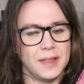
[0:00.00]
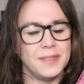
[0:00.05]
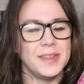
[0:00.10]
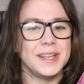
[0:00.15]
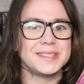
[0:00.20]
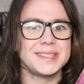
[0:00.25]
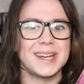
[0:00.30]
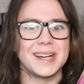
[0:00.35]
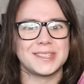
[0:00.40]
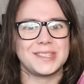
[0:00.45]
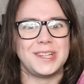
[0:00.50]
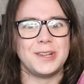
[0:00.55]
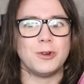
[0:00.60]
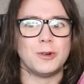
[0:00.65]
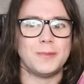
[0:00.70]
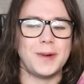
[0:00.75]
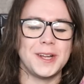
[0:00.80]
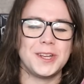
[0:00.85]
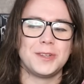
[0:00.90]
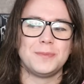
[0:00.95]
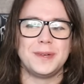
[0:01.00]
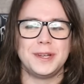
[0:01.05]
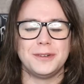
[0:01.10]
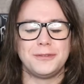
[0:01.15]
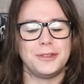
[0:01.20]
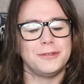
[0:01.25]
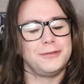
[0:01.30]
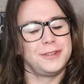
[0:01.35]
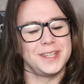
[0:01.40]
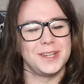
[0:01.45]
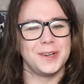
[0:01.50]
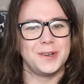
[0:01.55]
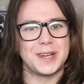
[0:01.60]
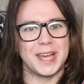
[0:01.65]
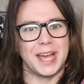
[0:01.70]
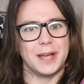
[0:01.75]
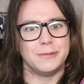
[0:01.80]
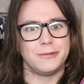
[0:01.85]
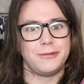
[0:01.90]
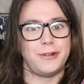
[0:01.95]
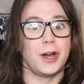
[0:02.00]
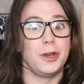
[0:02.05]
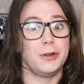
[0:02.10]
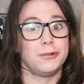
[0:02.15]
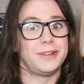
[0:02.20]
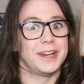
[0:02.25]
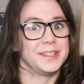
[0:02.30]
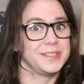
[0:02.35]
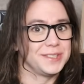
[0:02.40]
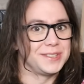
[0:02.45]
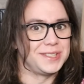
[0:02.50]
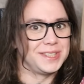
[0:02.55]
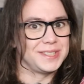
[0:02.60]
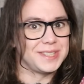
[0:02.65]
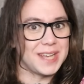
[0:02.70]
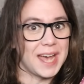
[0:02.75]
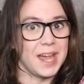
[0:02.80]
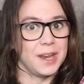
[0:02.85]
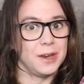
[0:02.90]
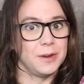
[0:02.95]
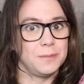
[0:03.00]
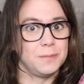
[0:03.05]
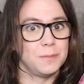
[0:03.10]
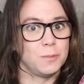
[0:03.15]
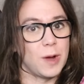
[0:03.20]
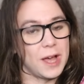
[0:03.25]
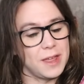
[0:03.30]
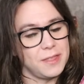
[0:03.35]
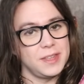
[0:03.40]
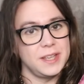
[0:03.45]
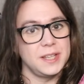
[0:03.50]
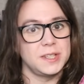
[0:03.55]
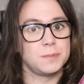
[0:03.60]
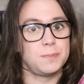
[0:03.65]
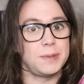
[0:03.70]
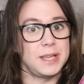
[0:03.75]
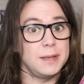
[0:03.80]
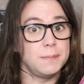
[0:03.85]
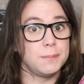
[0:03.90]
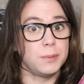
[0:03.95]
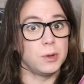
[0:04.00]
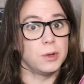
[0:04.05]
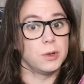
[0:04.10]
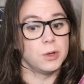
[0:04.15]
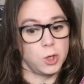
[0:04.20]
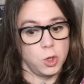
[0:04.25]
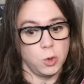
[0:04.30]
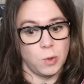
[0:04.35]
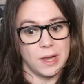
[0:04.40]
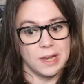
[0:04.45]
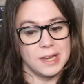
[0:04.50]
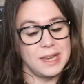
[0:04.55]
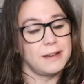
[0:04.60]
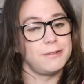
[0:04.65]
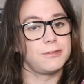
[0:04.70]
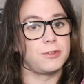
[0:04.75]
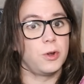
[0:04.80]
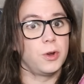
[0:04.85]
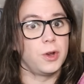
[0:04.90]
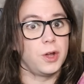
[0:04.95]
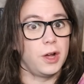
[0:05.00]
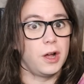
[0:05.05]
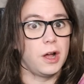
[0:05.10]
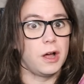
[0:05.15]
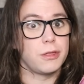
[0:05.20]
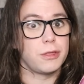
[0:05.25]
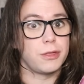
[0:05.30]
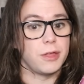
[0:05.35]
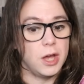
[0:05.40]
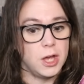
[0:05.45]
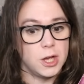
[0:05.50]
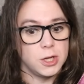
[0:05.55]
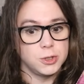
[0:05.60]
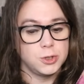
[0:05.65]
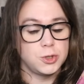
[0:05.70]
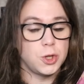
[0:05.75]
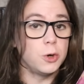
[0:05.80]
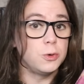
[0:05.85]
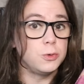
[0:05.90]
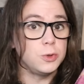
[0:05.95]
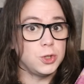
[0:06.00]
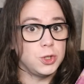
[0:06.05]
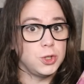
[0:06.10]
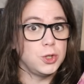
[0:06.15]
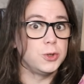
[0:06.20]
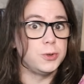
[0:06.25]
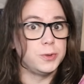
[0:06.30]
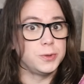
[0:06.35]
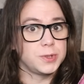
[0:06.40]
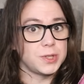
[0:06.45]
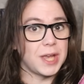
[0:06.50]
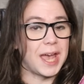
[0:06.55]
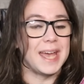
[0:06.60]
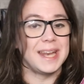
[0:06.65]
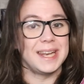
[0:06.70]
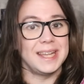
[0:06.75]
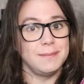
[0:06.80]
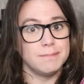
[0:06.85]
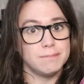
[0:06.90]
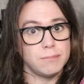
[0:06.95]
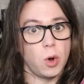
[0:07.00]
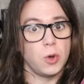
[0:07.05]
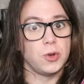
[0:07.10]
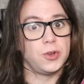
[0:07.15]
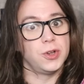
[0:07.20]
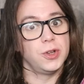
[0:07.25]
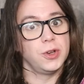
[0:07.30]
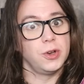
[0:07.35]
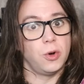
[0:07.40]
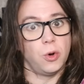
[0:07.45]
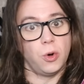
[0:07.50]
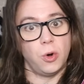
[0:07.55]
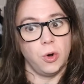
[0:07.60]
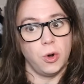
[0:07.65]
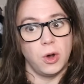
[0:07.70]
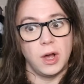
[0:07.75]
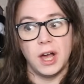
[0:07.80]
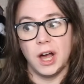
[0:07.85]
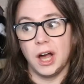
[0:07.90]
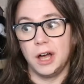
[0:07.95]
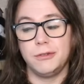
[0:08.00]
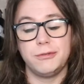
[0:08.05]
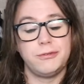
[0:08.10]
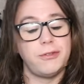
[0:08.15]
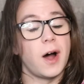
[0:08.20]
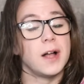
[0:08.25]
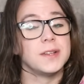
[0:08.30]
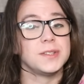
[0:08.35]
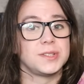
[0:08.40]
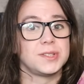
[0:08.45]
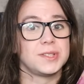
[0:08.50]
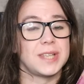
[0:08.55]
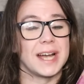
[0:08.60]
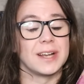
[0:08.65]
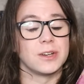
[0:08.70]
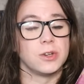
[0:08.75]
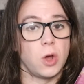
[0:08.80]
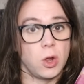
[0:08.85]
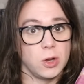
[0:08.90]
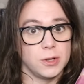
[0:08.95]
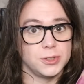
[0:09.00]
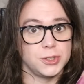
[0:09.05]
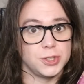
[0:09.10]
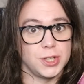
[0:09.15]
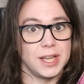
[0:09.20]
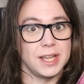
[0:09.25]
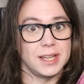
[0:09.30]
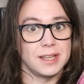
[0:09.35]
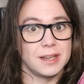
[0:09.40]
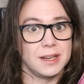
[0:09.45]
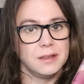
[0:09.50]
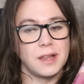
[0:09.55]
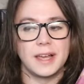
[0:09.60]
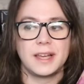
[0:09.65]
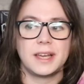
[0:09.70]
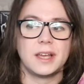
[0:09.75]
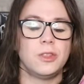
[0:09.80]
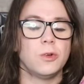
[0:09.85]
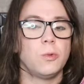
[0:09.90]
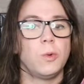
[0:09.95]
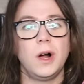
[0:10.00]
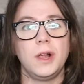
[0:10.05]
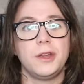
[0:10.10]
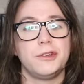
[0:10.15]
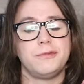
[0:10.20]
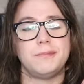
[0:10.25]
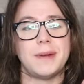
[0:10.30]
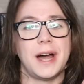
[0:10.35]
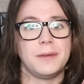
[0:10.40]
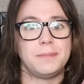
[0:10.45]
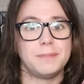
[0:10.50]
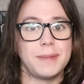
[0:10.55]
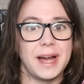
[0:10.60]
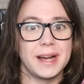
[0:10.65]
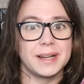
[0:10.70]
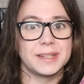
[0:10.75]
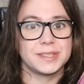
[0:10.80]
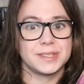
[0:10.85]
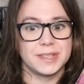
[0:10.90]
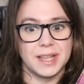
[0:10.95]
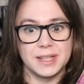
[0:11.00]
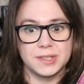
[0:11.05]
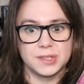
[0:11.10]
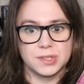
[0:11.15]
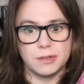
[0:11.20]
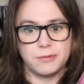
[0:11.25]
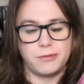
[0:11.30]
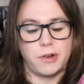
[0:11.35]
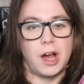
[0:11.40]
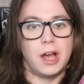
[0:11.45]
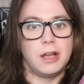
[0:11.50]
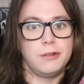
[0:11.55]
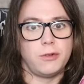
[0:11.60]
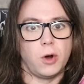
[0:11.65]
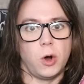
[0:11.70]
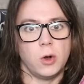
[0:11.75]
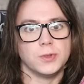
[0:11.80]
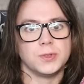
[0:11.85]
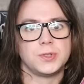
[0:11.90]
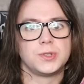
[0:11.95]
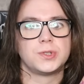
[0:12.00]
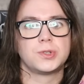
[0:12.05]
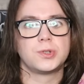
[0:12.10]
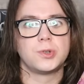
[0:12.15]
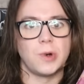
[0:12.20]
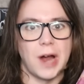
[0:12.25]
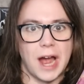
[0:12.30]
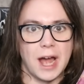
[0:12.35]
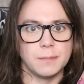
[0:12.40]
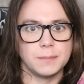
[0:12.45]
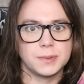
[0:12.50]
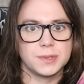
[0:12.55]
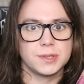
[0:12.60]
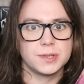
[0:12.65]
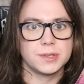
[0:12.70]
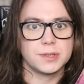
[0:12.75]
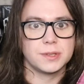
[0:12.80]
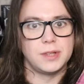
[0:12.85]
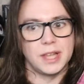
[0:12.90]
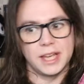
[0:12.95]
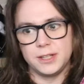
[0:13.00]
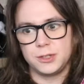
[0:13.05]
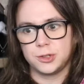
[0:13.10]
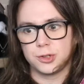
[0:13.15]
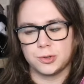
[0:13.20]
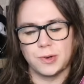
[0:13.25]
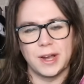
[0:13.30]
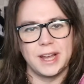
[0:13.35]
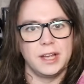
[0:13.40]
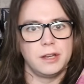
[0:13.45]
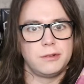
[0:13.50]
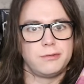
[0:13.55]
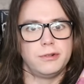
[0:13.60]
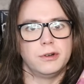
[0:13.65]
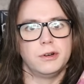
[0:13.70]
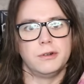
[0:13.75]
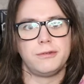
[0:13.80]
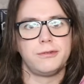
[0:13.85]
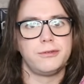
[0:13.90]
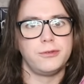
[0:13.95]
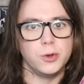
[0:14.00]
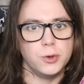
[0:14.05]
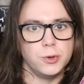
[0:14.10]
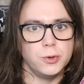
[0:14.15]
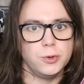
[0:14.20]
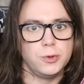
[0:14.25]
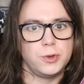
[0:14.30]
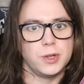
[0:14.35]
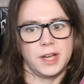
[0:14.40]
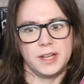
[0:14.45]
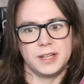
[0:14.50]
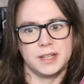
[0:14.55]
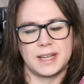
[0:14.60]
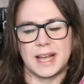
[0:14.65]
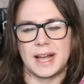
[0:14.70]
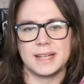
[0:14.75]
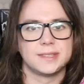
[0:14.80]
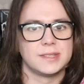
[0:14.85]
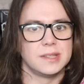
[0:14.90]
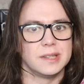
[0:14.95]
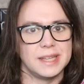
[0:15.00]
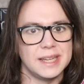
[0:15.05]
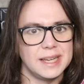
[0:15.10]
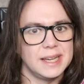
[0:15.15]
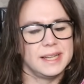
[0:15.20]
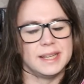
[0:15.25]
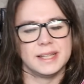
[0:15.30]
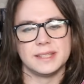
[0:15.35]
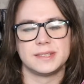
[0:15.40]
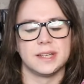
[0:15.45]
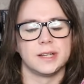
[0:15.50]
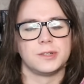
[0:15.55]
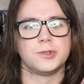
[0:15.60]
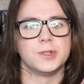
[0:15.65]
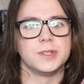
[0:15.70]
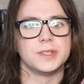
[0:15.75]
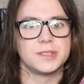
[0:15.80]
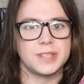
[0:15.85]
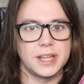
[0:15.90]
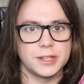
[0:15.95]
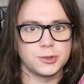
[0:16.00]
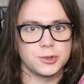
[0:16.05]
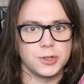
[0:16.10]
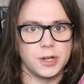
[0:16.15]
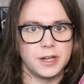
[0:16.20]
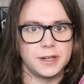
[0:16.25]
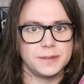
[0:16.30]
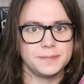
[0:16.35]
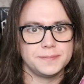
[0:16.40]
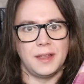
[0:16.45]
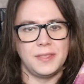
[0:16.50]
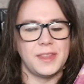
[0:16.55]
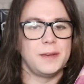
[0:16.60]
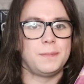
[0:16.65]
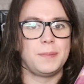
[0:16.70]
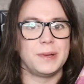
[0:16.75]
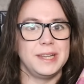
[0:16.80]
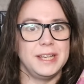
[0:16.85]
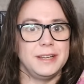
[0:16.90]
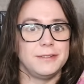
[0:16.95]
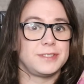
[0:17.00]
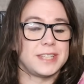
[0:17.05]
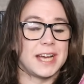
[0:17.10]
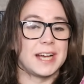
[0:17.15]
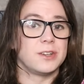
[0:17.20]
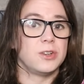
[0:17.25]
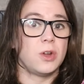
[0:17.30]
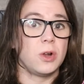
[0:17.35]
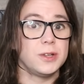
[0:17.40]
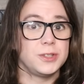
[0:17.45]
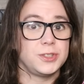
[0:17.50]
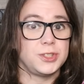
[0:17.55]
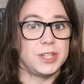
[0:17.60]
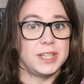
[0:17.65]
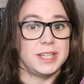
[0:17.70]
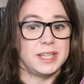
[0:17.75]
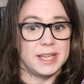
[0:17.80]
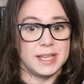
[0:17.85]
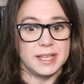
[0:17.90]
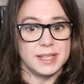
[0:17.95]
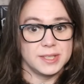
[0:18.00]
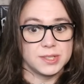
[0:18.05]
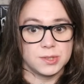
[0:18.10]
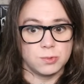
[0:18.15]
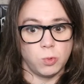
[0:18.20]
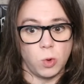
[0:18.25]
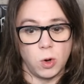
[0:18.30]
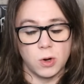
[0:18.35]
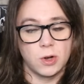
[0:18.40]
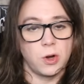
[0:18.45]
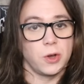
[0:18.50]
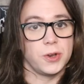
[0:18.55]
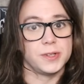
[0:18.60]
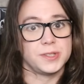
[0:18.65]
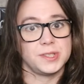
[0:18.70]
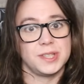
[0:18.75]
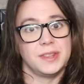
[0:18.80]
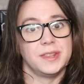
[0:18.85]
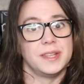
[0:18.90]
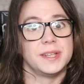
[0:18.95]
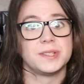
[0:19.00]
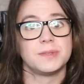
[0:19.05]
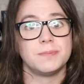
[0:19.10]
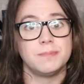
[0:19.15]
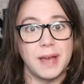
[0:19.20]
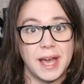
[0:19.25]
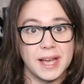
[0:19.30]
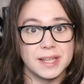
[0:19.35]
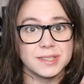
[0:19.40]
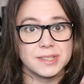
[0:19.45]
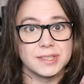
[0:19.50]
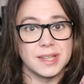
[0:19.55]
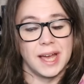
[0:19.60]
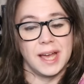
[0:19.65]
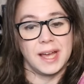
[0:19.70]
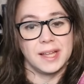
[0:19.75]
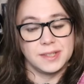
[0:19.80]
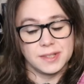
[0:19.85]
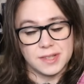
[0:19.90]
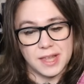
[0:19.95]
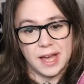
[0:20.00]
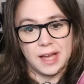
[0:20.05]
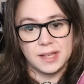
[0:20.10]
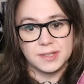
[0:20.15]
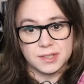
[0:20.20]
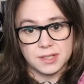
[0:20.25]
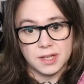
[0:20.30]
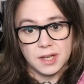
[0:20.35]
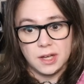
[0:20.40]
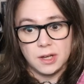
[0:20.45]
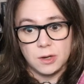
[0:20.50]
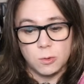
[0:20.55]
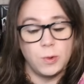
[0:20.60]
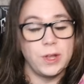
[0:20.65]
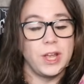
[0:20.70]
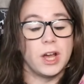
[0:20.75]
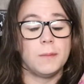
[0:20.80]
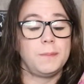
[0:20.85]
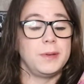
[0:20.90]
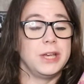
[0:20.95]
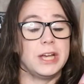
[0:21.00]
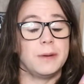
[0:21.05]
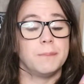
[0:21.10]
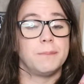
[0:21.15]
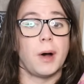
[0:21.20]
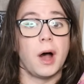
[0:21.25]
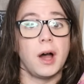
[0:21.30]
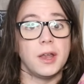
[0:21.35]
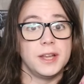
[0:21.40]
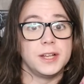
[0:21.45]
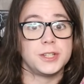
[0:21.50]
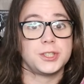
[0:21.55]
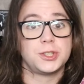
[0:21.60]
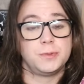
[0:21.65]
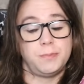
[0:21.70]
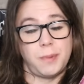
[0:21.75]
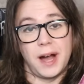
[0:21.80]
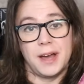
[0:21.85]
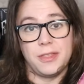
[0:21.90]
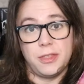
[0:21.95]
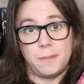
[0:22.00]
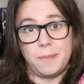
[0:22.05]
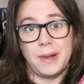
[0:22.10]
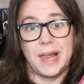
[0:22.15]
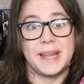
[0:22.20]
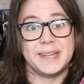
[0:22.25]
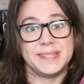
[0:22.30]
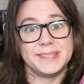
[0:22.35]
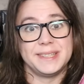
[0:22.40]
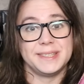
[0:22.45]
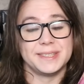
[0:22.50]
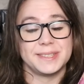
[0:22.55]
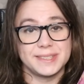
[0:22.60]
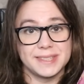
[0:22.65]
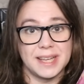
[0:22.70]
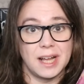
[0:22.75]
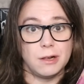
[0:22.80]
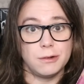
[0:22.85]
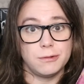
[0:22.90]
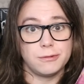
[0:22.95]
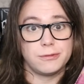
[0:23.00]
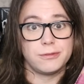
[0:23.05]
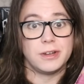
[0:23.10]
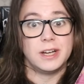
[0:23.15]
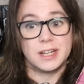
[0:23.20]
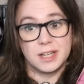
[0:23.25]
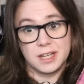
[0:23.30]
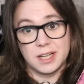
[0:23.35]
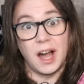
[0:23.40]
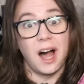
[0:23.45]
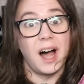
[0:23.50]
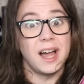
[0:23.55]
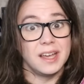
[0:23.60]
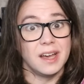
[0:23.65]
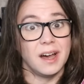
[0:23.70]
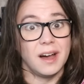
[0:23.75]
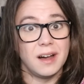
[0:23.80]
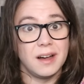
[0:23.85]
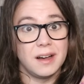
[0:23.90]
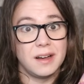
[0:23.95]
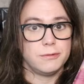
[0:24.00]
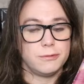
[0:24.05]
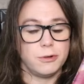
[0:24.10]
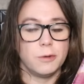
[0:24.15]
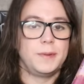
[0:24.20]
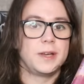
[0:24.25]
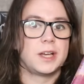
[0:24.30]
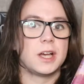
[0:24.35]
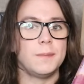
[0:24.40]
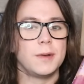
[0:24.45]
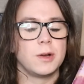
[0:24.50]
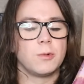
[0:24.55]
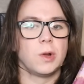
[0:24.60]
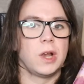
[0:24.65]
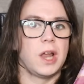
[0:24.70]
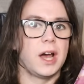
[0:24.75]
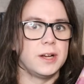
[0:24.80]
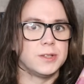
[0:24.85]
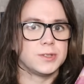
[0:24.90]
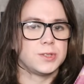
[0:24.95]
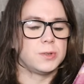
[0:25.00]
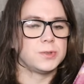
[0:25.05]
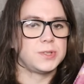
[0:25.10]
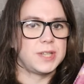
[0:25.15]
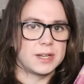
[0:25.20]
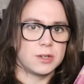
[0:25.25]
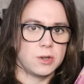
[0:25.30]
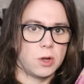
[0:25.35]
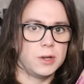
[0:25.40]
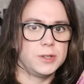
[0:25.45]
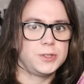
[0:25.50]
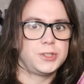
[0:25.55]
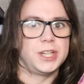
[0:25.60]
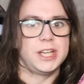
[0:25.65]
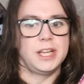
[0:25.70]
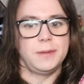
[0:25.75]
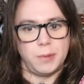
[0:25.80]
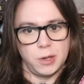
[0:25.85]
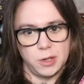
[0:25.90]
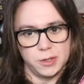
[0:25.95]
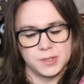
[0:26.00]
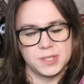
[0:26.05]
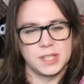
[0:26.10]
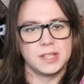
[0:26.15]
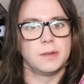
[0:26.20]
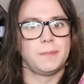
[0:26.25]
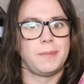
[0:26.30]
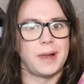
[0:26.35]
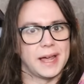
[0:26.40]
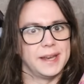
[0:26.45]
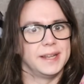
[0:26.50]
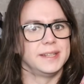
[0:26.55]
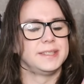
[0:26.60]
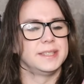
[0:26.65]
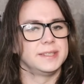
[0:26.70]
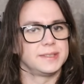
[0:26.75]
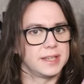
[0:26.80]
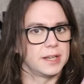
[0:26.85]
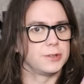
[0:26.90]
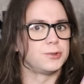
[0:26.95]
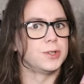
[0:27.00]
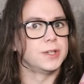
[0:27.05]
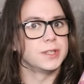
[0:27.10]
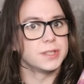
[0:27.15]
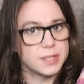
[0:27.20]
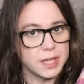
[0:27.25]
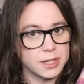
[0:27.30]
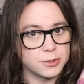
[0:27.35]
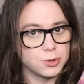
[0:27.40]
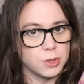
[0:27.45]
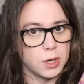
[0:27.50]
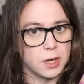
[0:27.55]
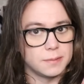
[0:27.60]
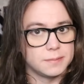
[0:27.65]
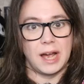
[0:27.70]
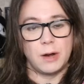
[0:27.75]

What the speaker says: And this actually reminded me of the video game Final Fantasy X, where these people who are left on Earth don't use any modern or advanced technology. Like in the world of Mad Max, they survive on scraps. They trade for food and gasoline, etc., etc. And they believe technology is what got us in this mess, and that we are being punished by the planet itself, Gaia, for becoming reliant on technology, polluting the planet, etc., etc.